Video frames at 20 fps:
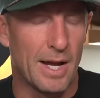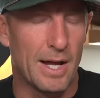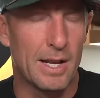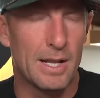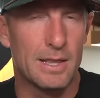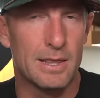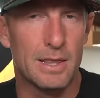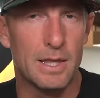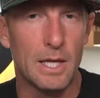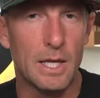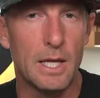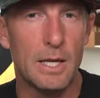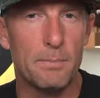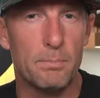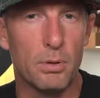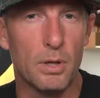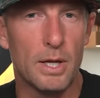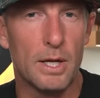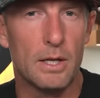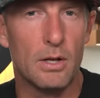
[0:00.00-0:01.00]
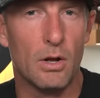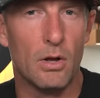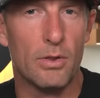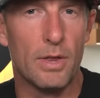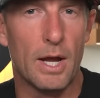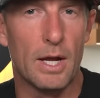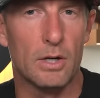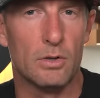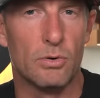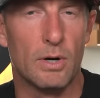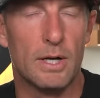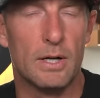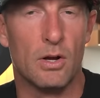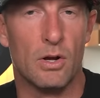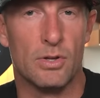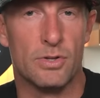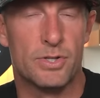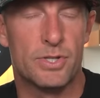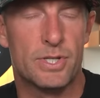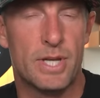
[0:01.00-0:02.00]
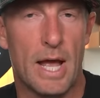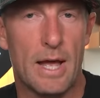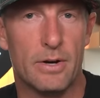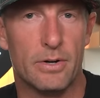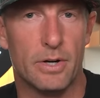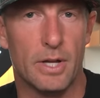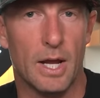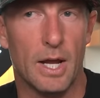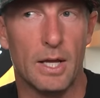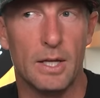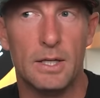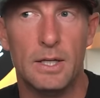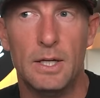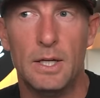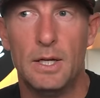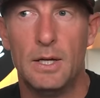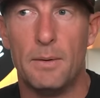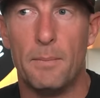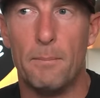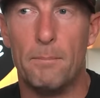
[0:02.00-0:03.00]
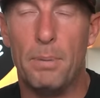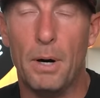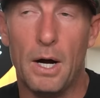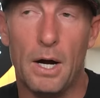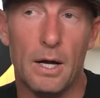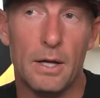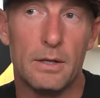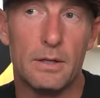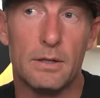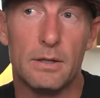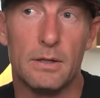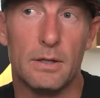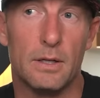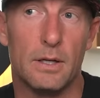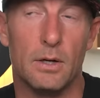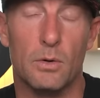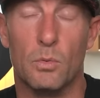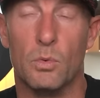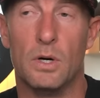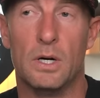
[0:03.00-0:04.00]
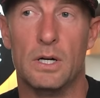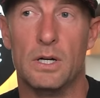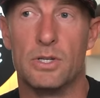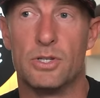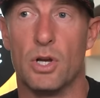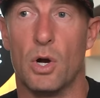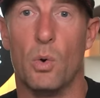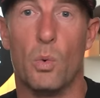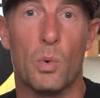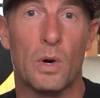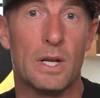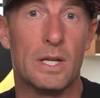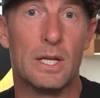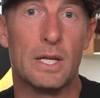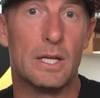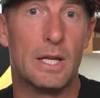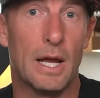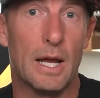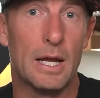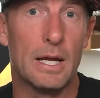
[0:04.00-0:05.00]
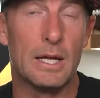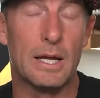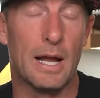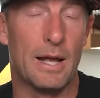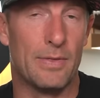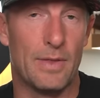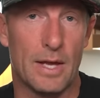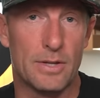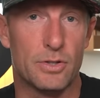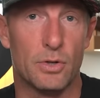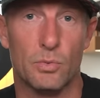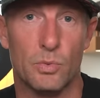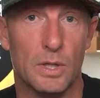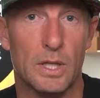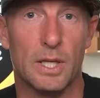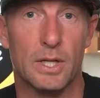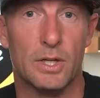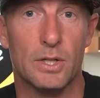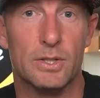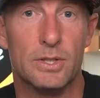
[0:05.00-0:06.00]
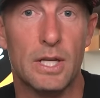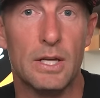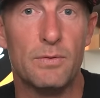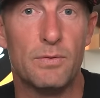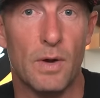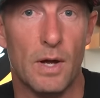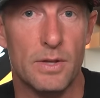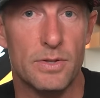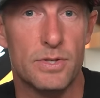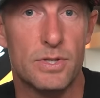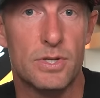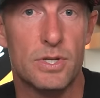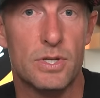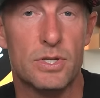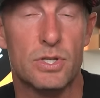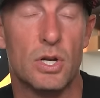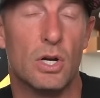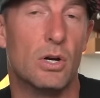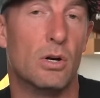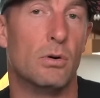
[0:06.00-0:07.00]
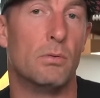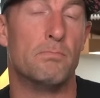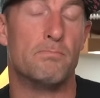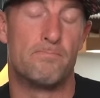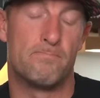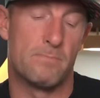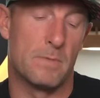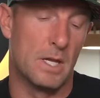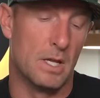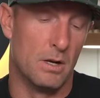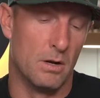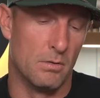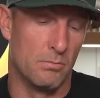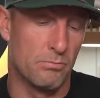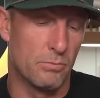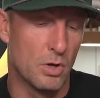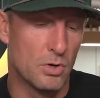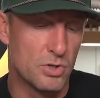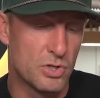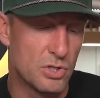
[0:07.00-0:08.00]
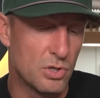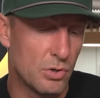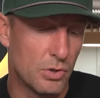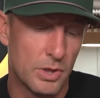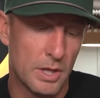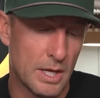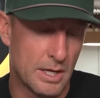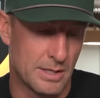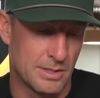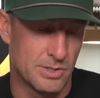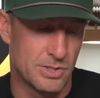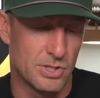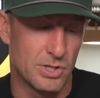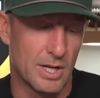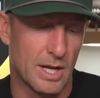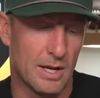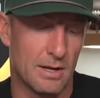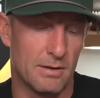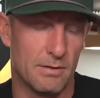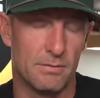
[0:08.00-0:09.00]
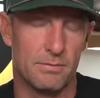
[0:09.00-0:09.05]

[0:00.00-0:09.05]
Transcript: I didn't think he played all that great on Saturday, but it was a windy day, and that's a really good defense. So you know, those two things you kind